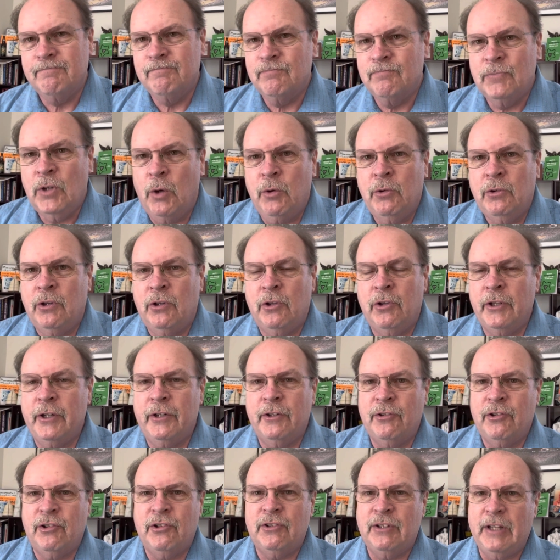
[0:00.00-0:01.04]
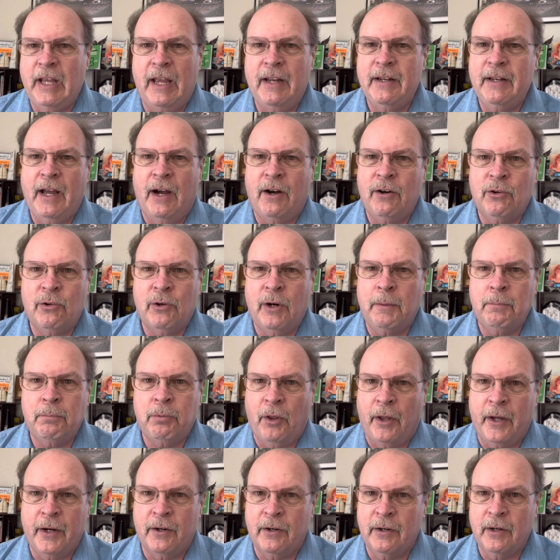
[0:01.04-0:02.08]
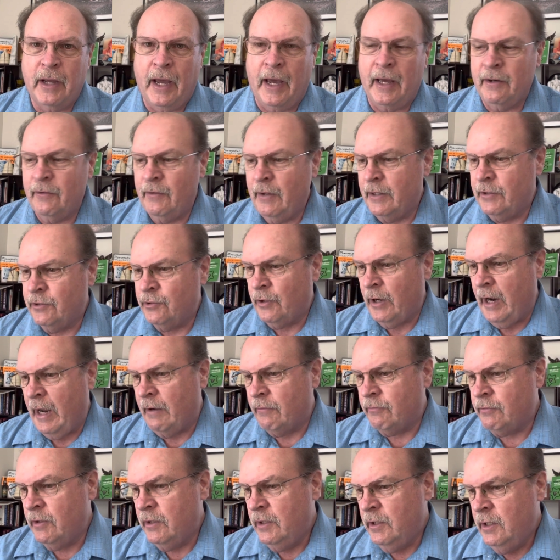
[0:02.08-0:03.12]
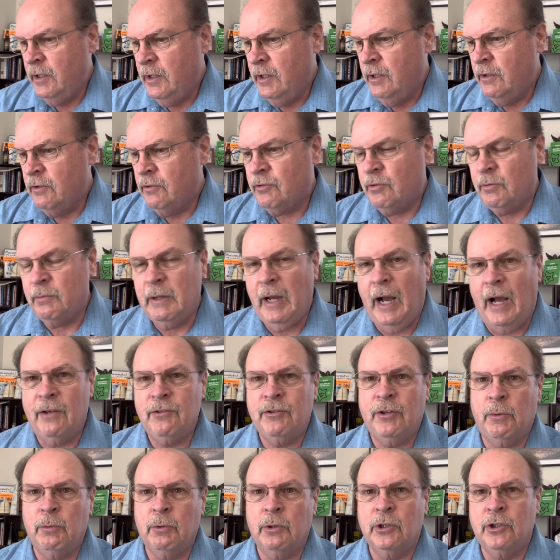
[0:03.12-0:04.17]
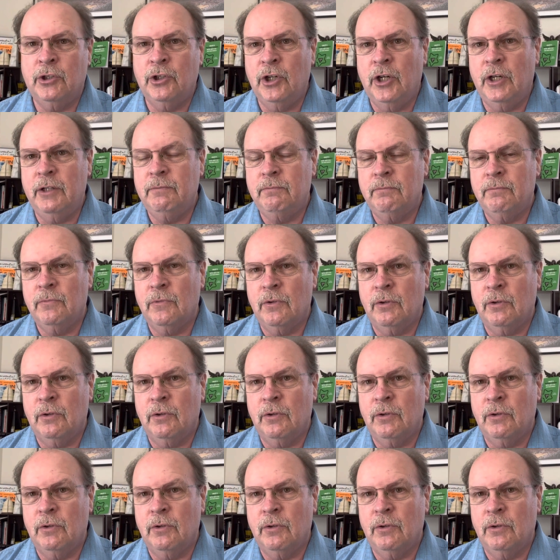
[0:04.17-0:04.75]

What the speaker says: No clear standout great player out of that draft. Some guys that were good.